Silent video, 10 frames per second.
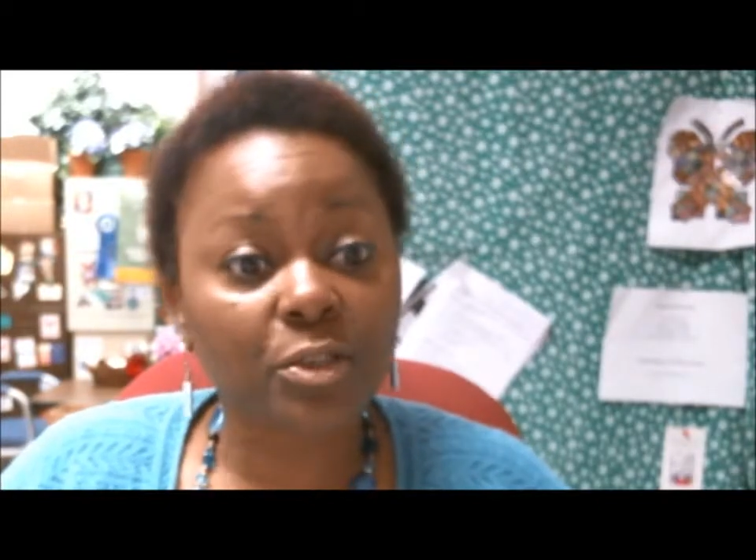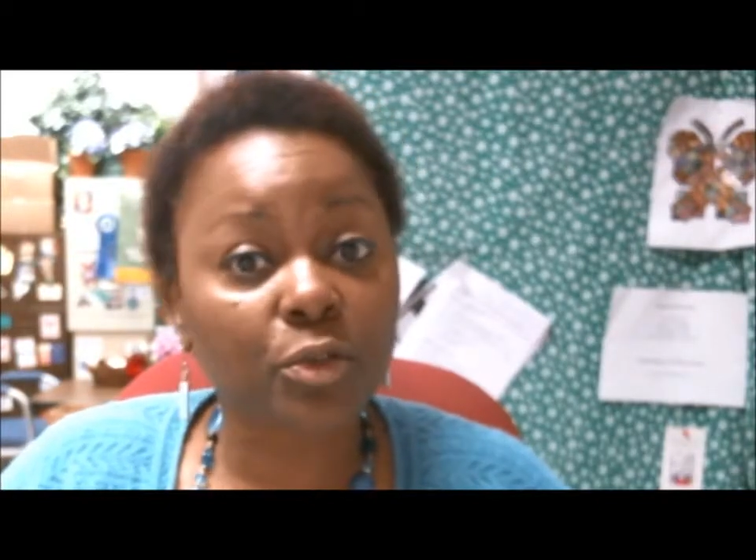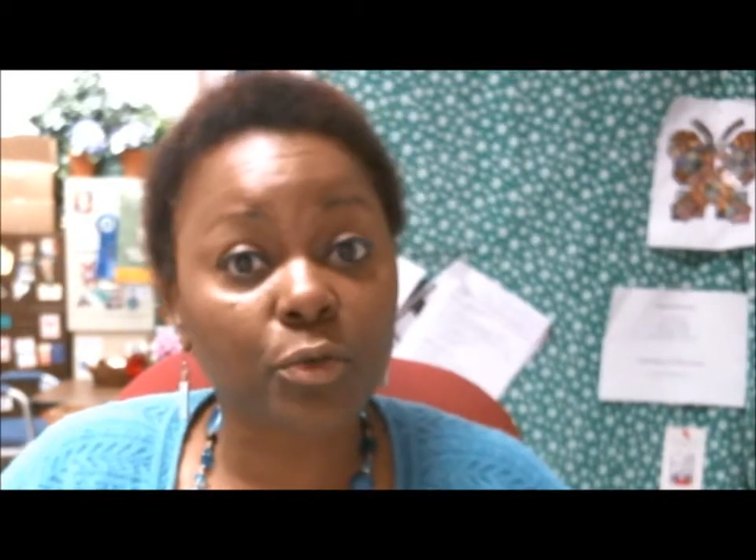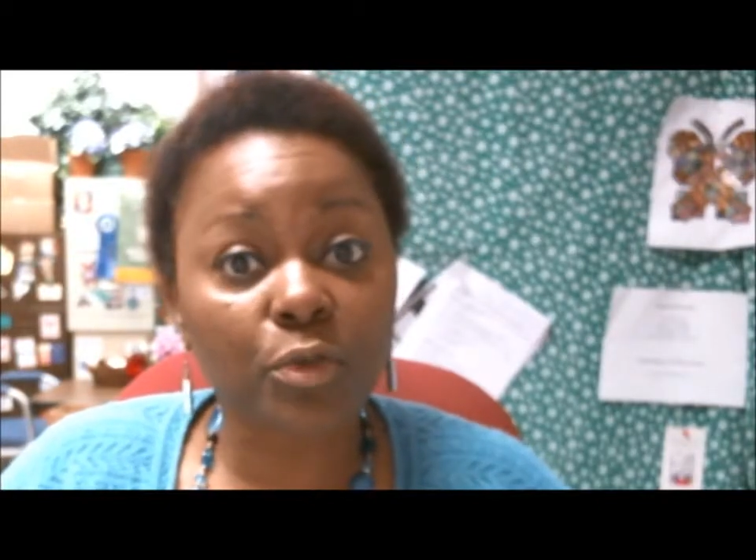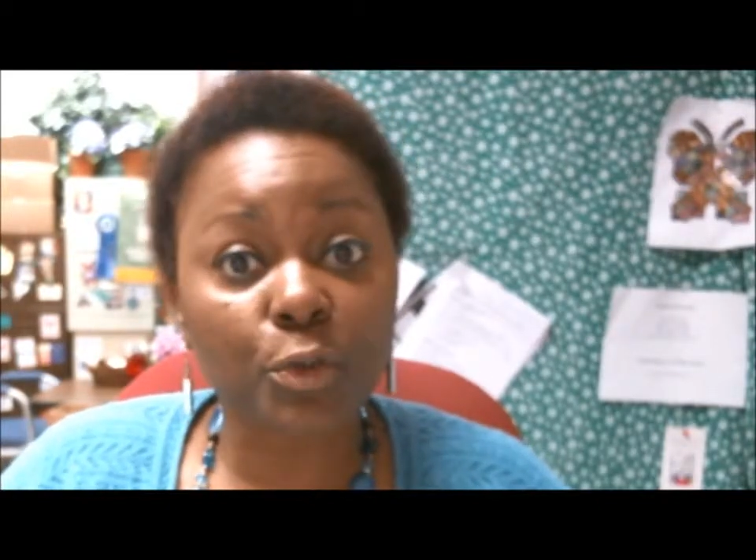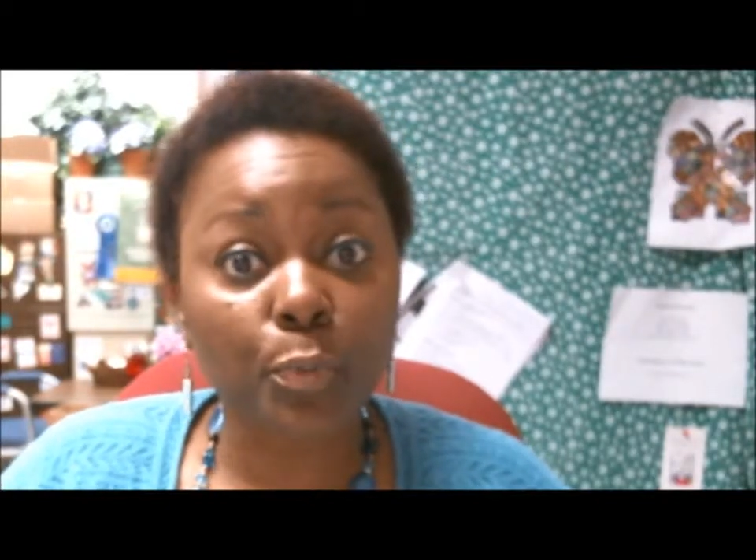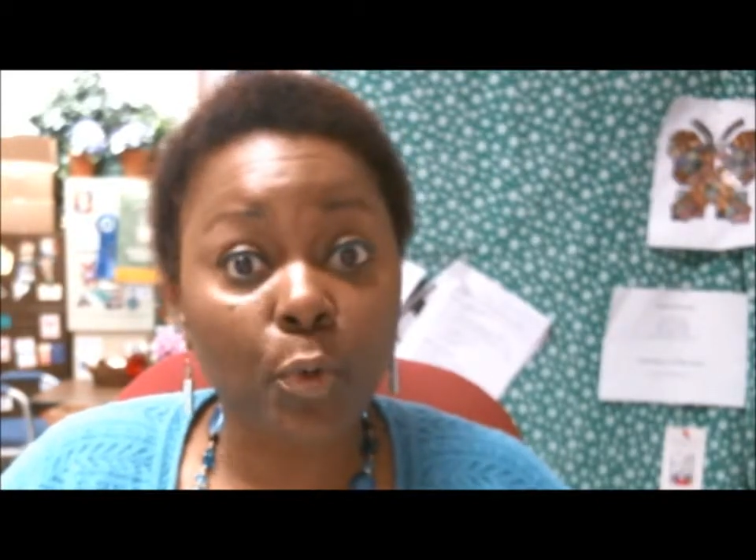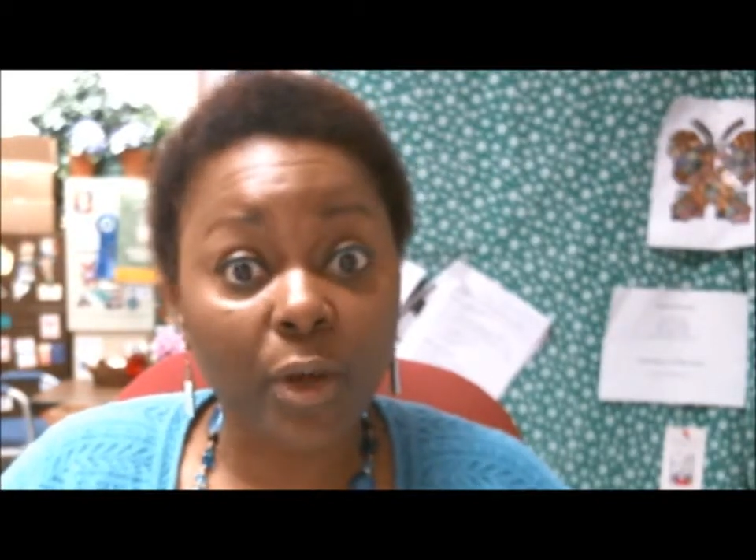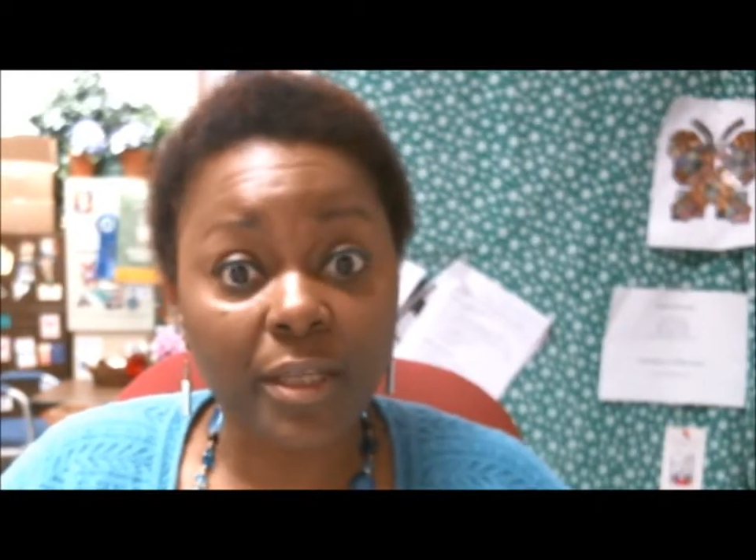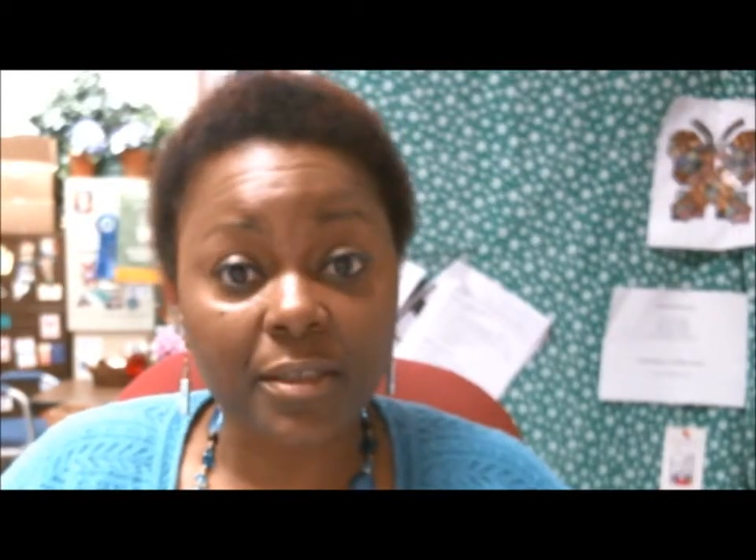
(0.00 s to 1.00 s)
students'
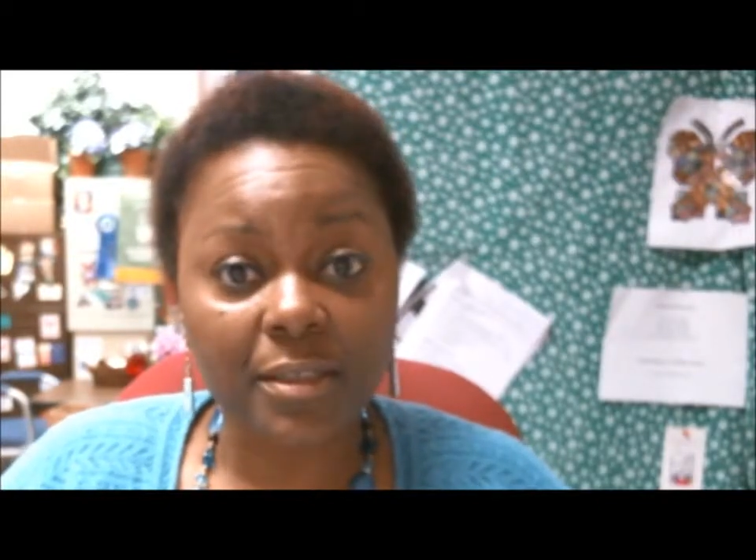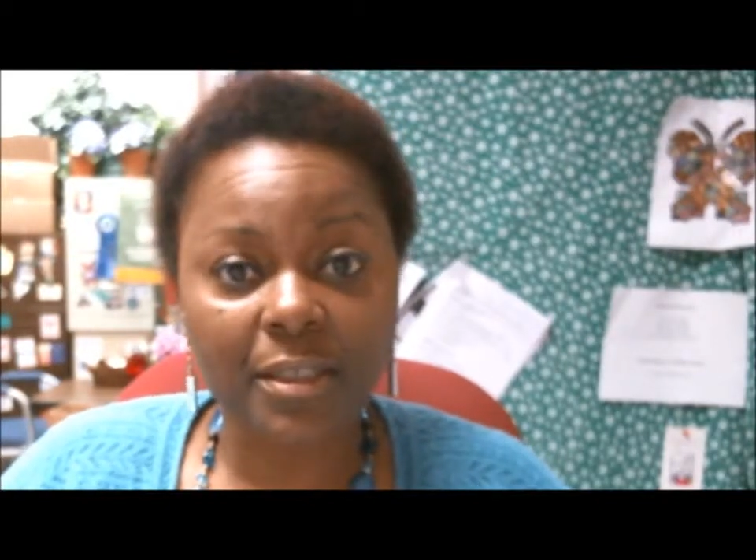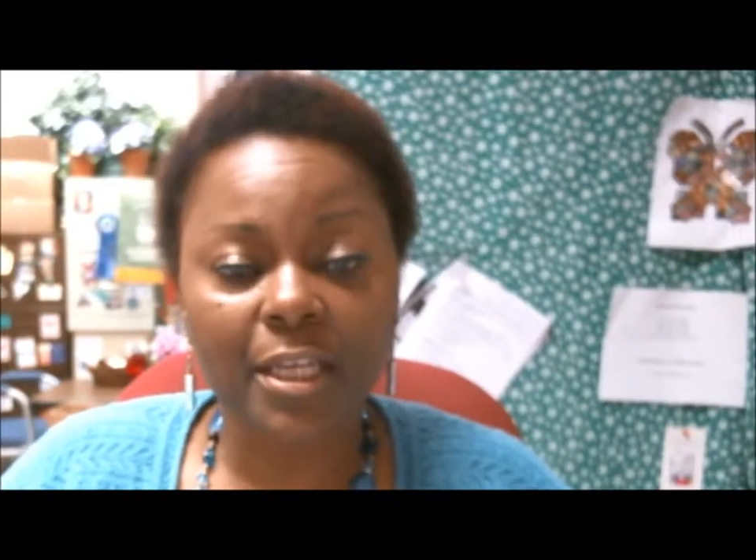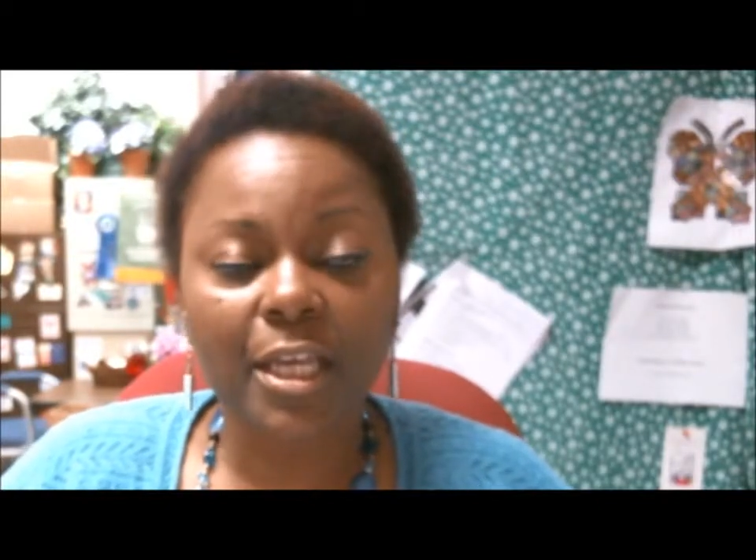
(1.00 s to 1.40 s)
points,